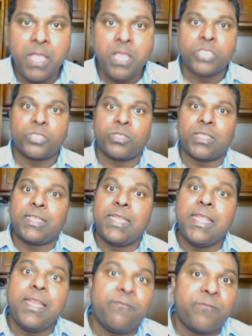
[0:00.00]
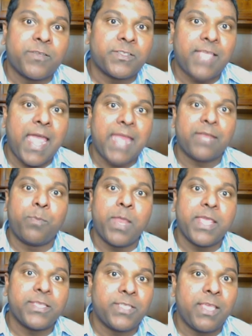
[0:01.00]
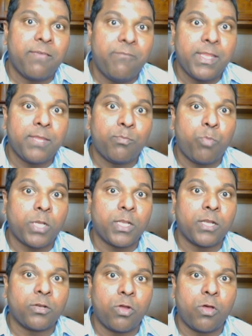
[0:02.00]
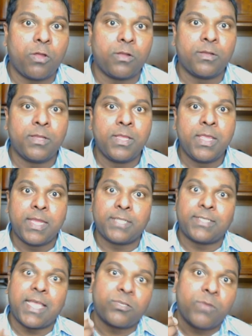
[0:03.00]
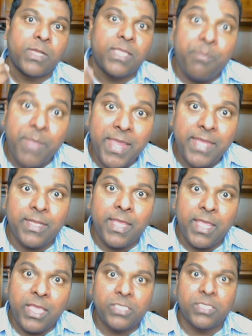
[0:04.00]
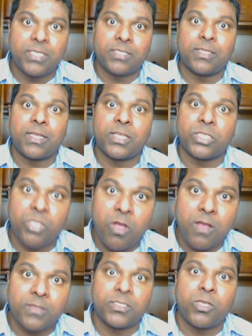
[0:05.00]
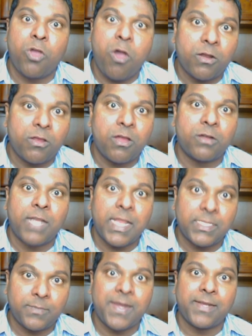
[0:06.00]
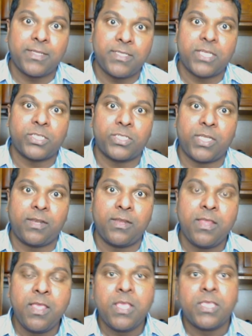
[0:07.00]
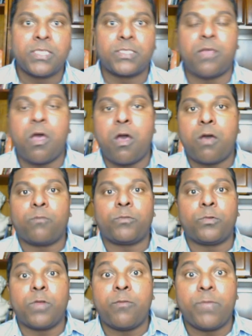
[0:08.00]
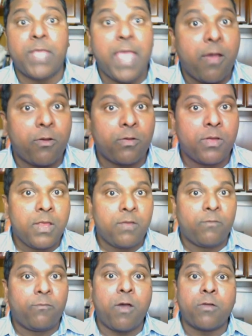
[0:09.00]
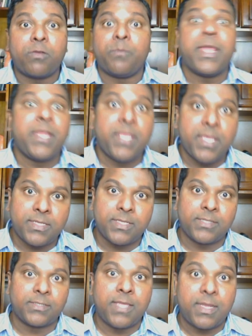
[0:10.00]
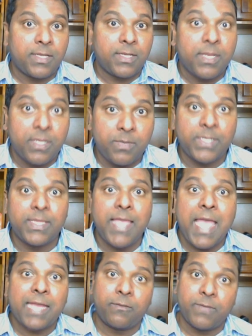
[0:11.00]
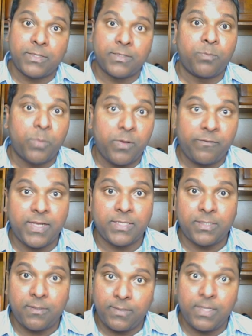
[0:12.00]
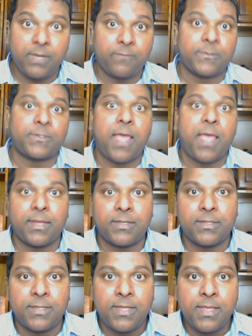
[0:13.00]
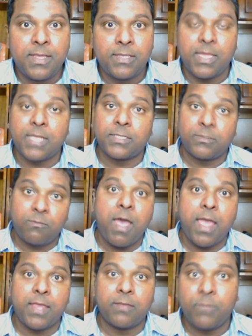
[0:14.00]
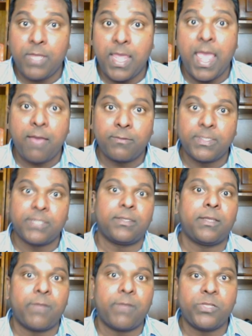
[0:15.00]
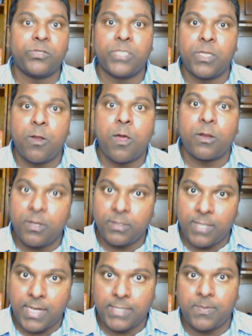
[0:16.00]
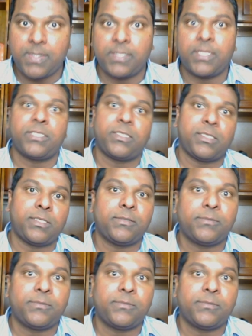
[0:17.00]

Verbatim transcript: So the T lymphocyte plays a very important role. It's actually the main agent that is causing organ transplant rejection. So today we have found many agents that inhibit the activation and proliferation of T lymphocytes. That's why we have this revolution in organ transplantation.